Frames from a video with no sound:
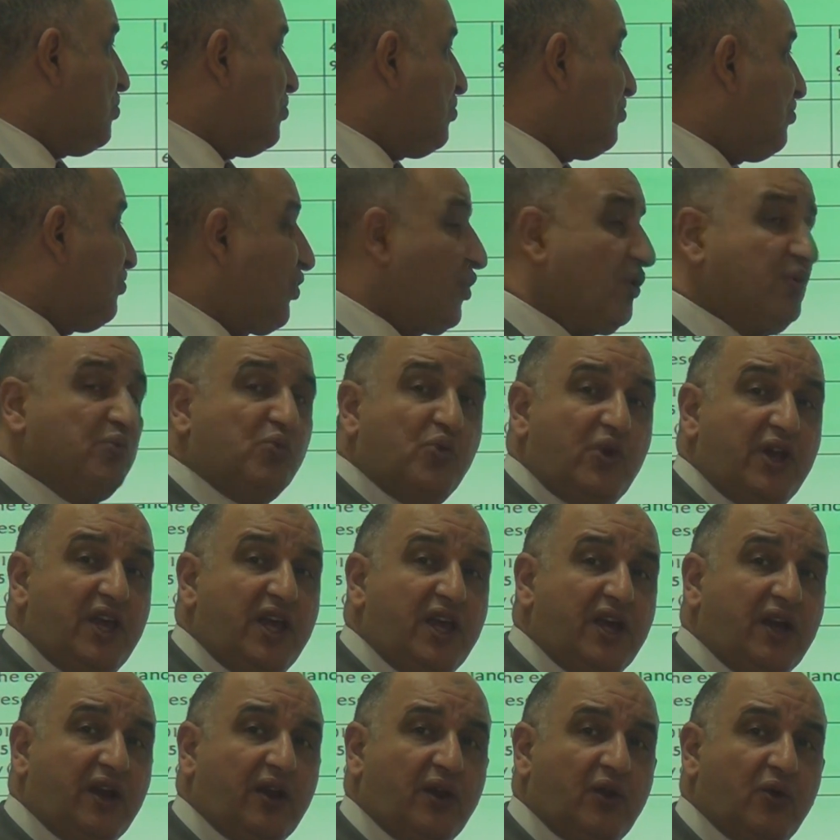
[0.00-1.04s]
from
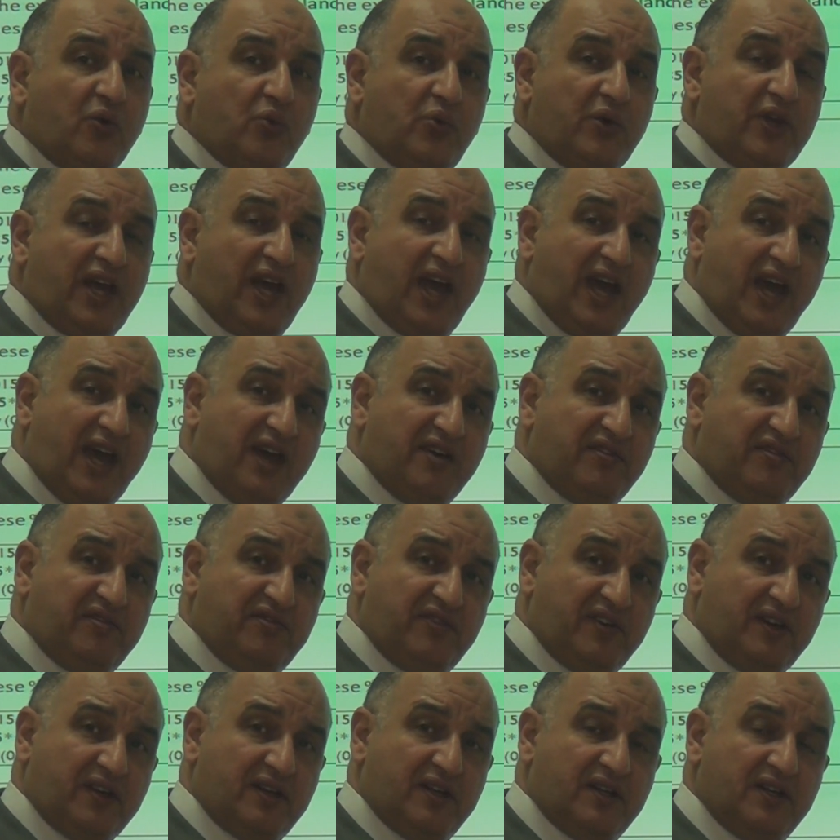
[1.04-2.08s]
where we
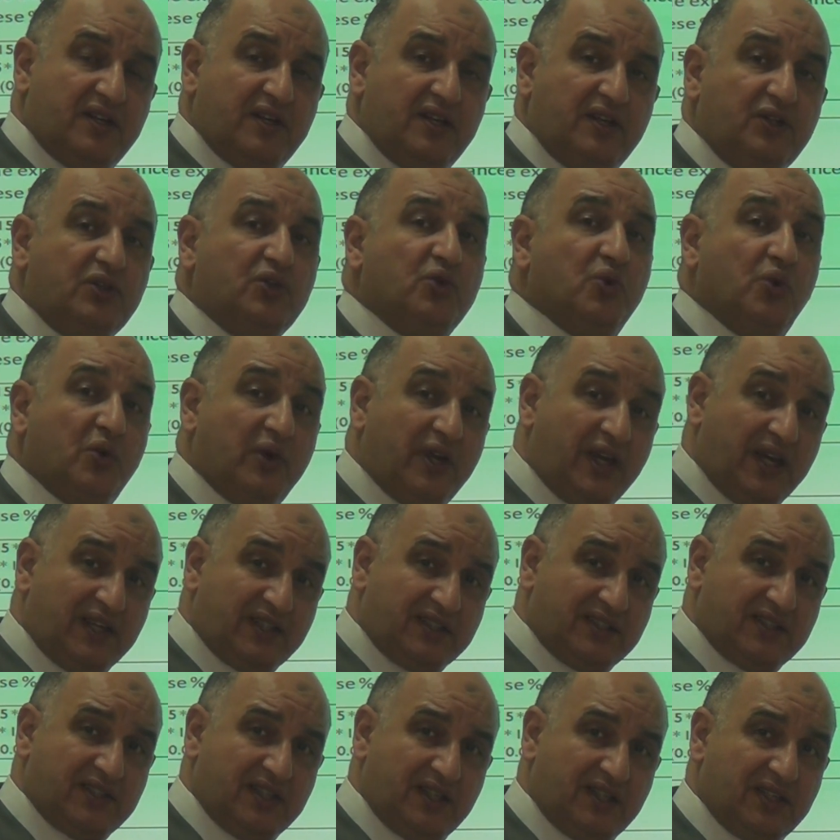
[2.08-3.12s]
have to
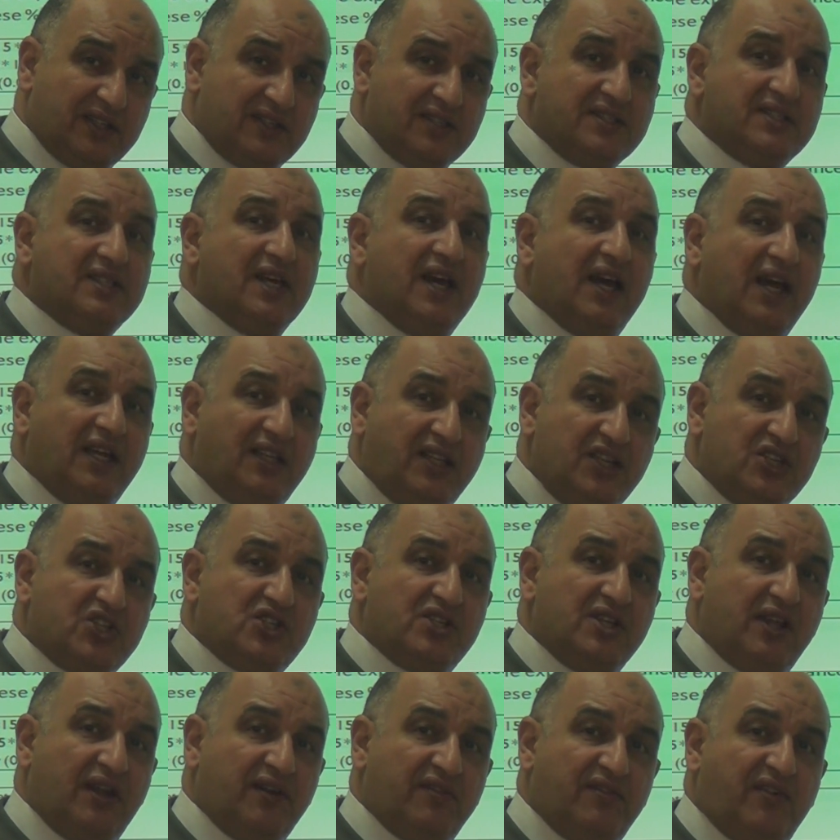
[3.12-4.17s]
get the
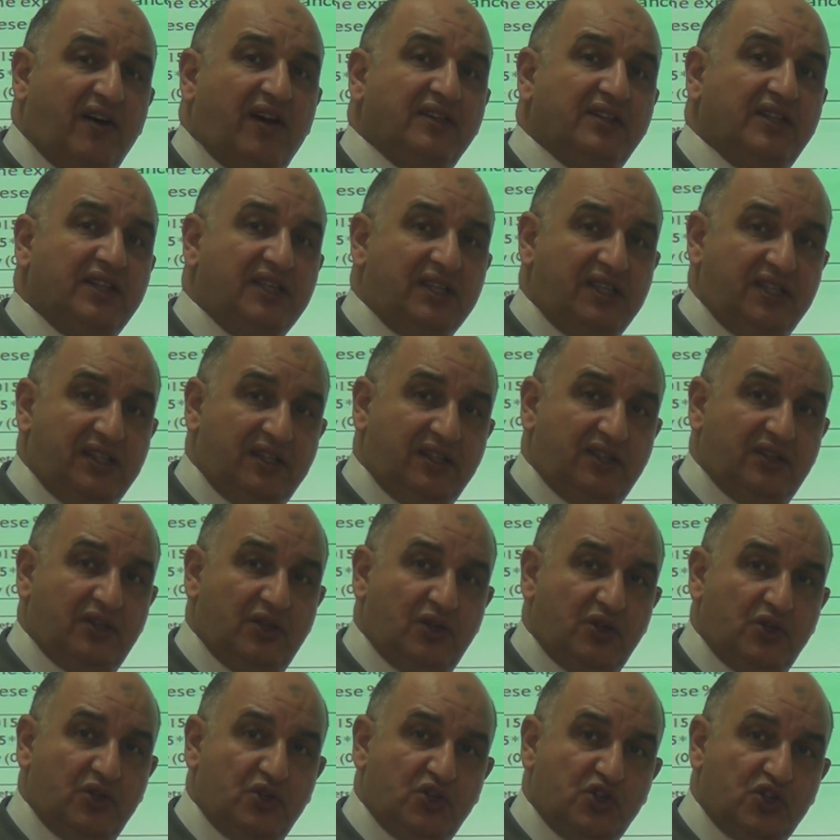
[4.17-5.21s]
additional fund.
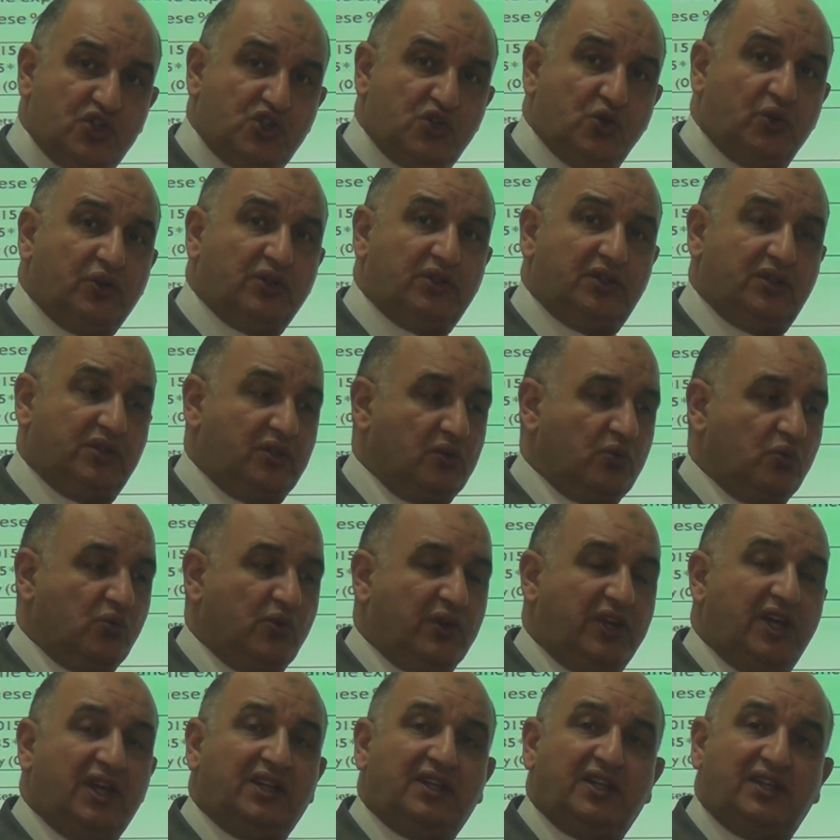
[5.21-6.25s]
Should we
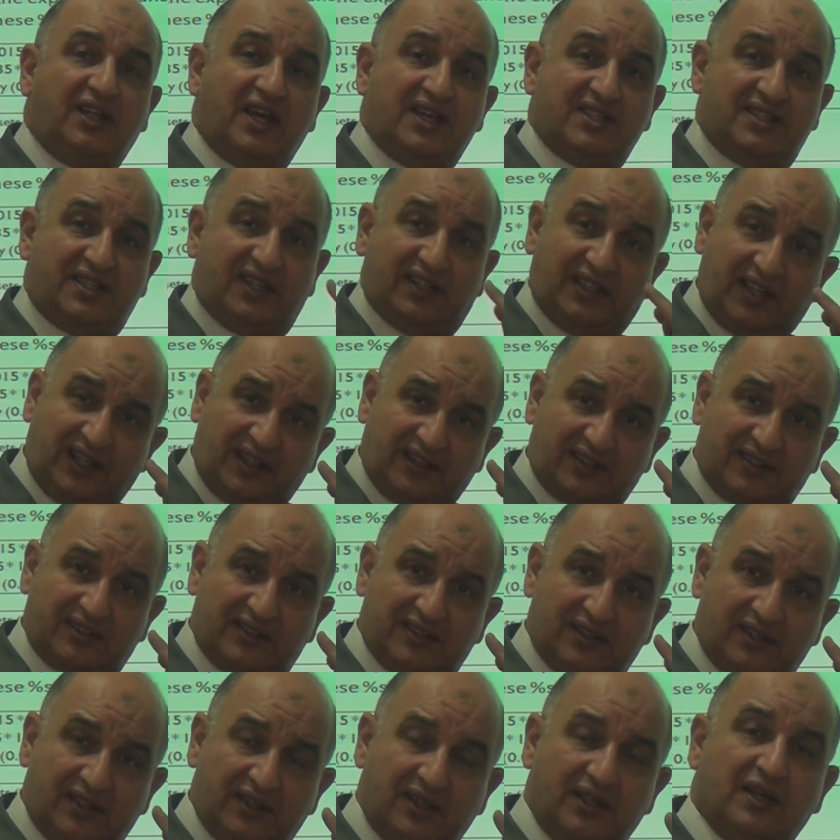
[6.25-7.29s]
get it as a debt
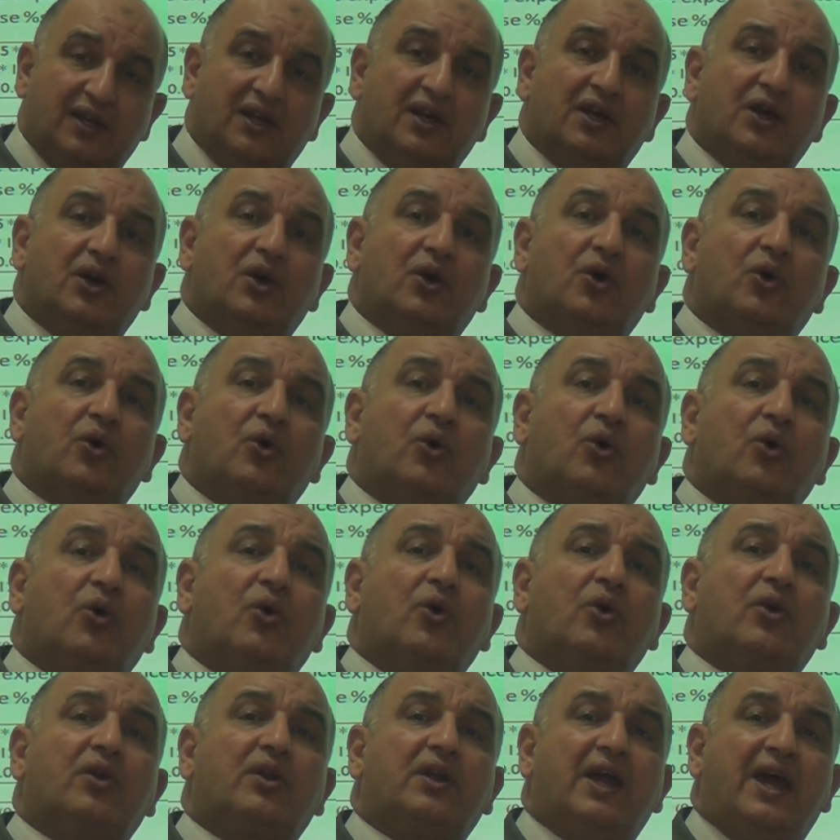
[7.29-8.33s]

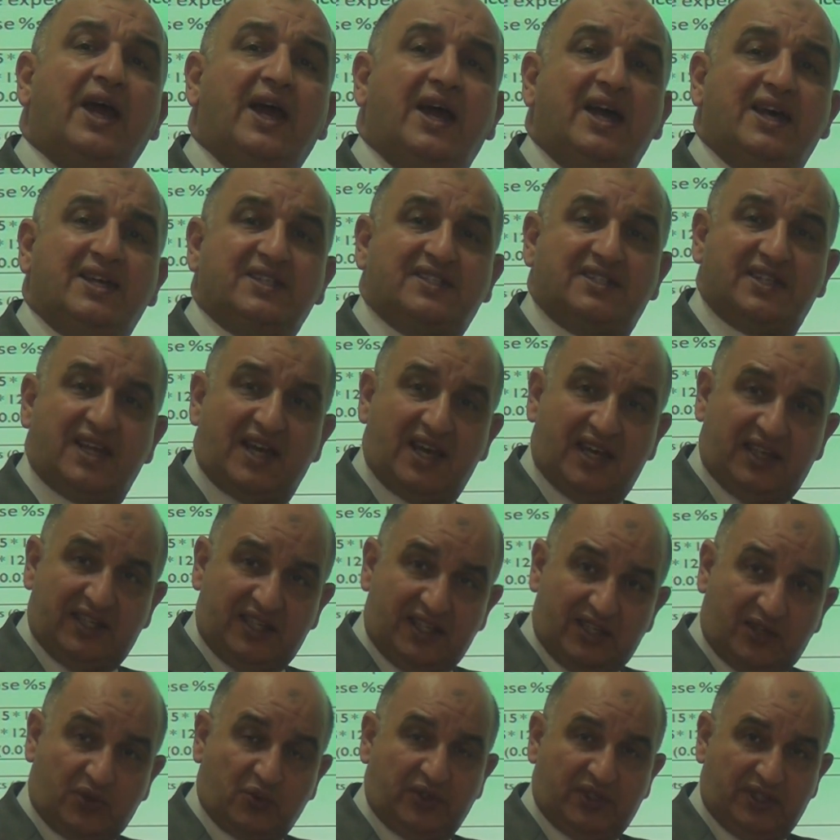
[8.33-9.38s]
or as an
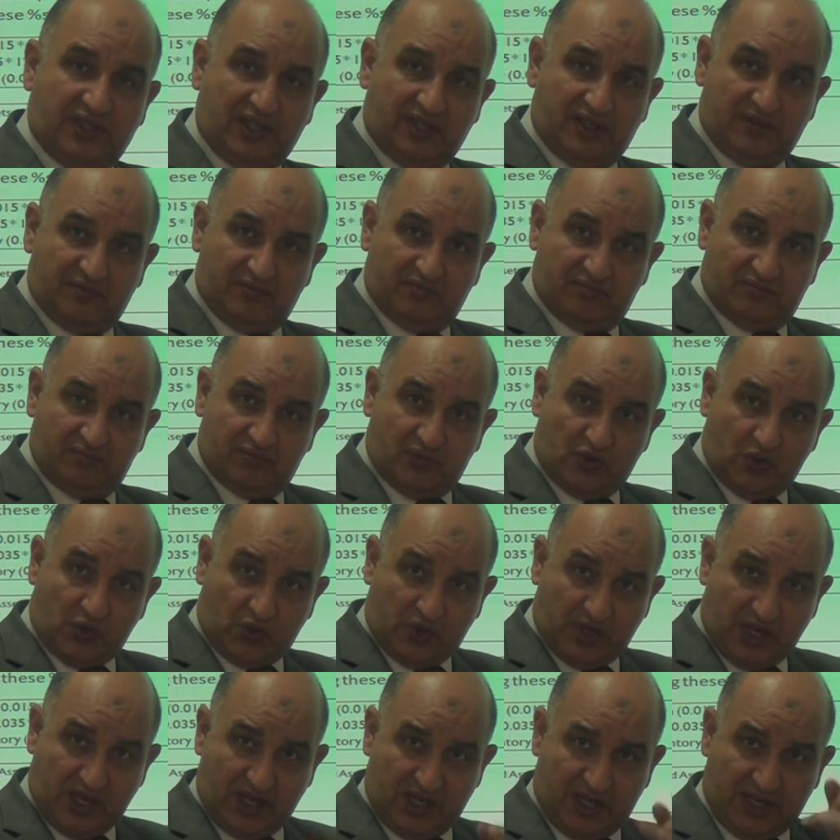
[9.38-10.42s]
equity?
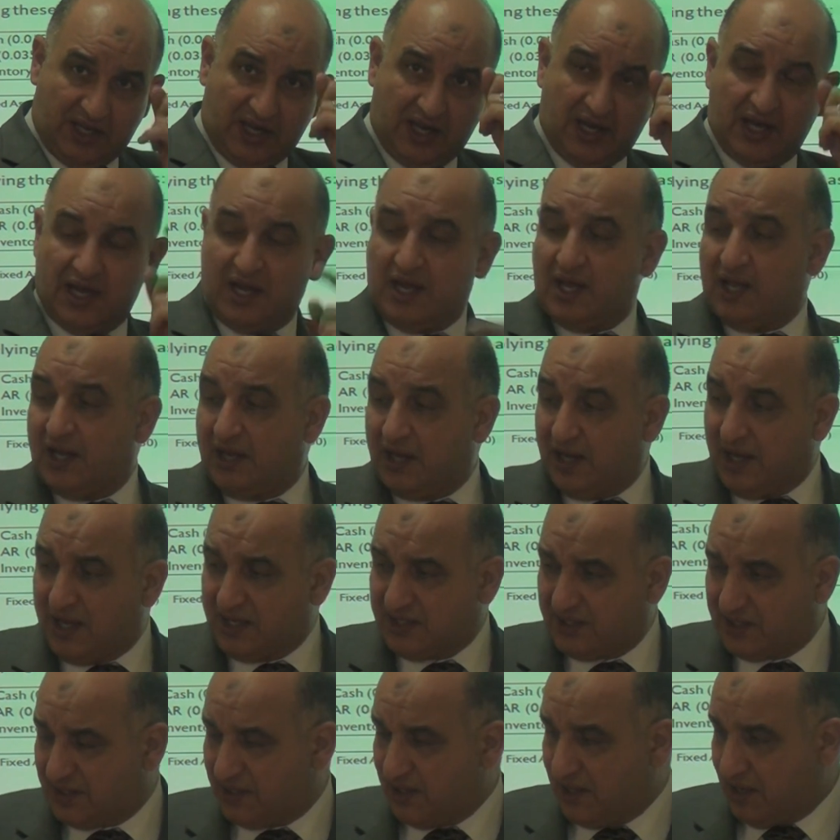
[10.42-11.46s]
Okay?
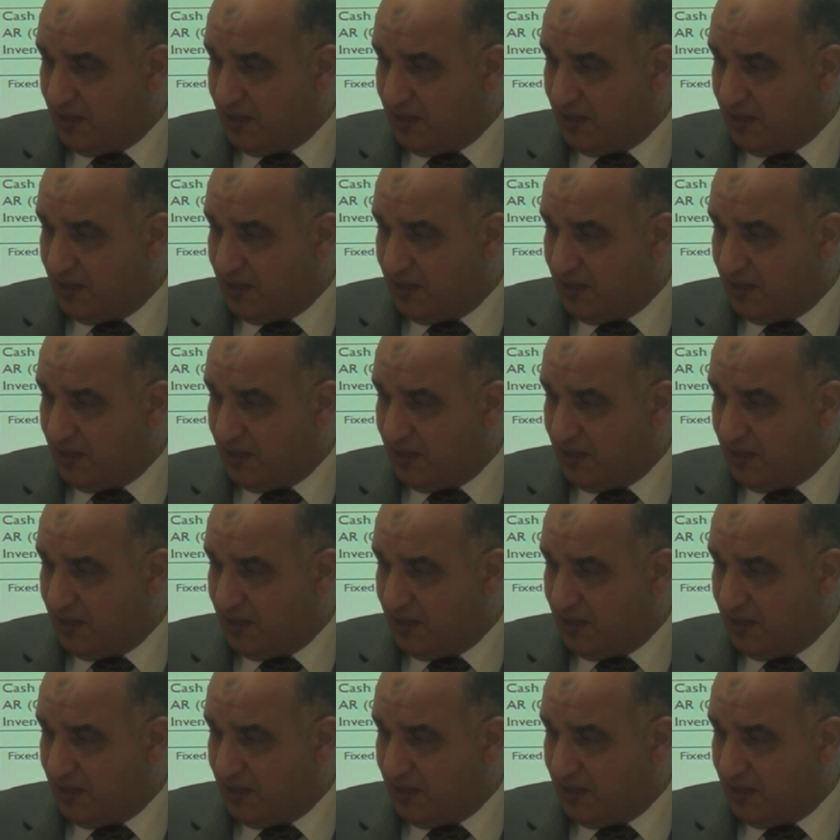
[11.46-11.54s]
Last